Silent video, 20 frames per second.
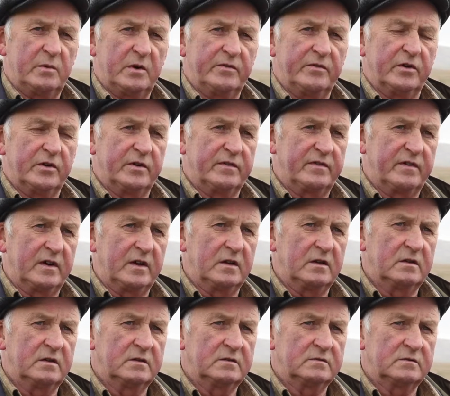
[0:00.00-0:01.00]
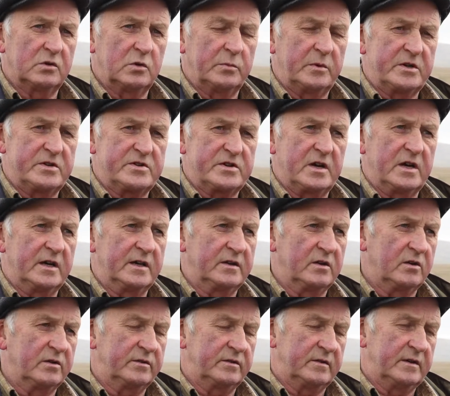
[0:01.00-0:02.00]
live on the fell, come inside,
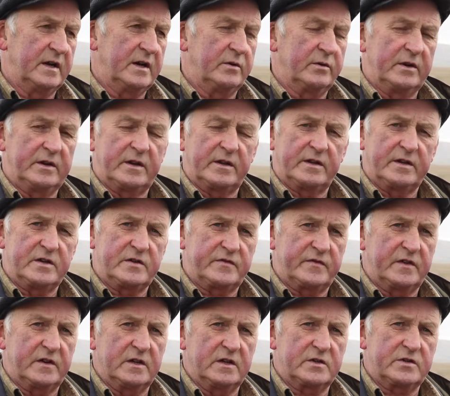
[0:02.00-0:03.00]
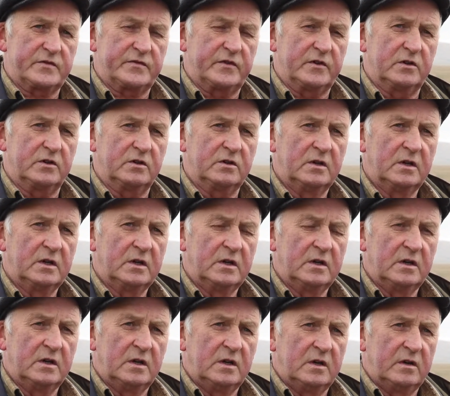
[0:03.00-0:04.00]
down into these fields for
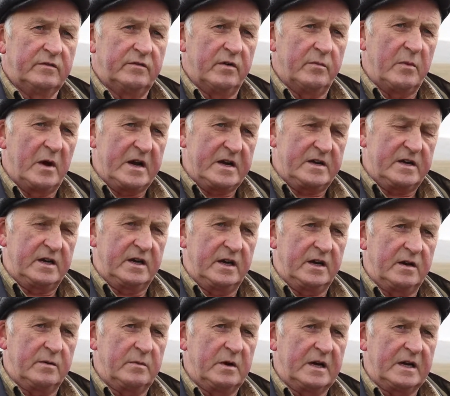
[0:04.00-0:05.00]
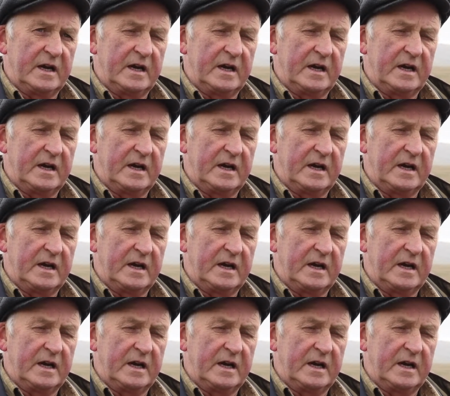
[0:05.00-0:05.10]
mating in the back